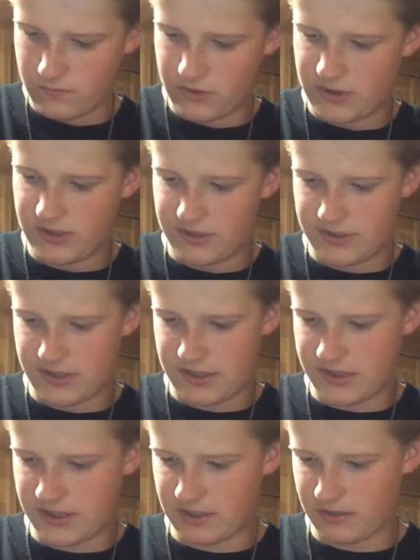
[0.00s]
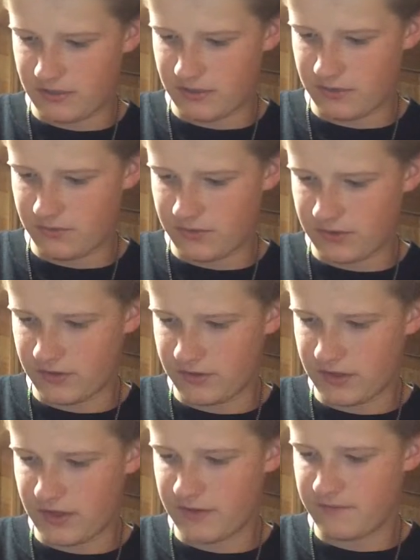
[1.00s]
which I did catch a good one the
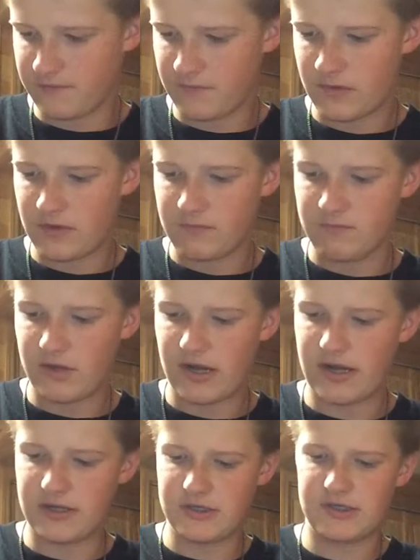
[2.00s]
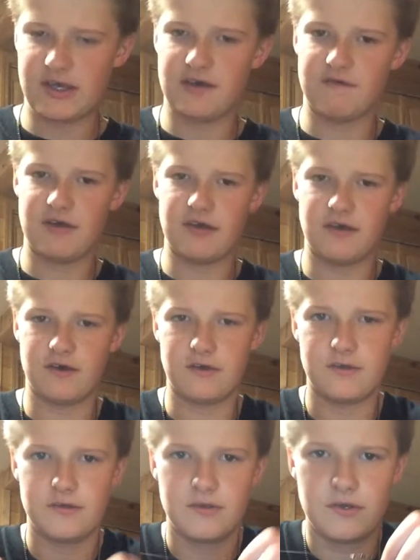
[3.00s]
other day, but I just have a uh,
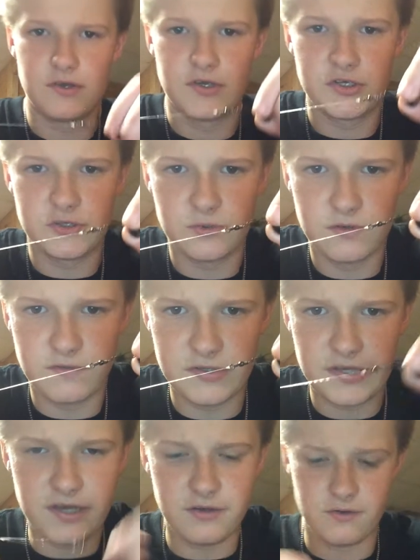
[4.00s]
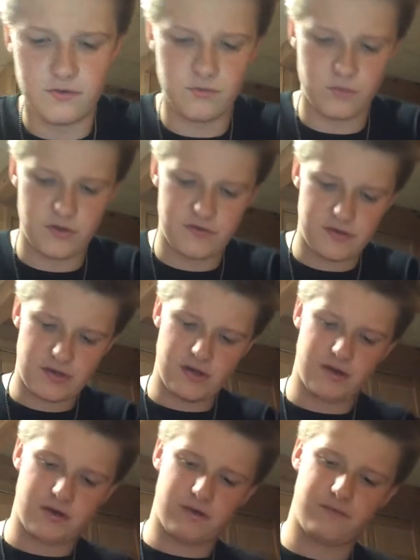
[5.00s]
swivel tied on with
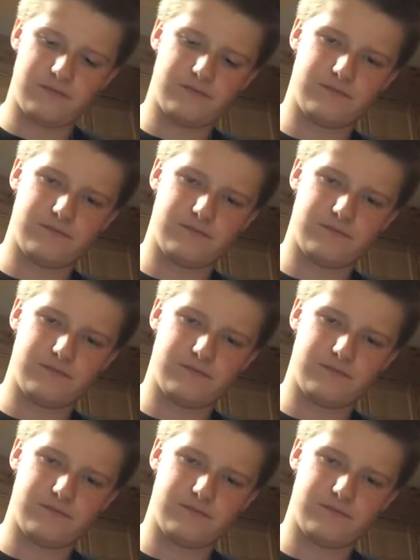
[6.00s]
a uh,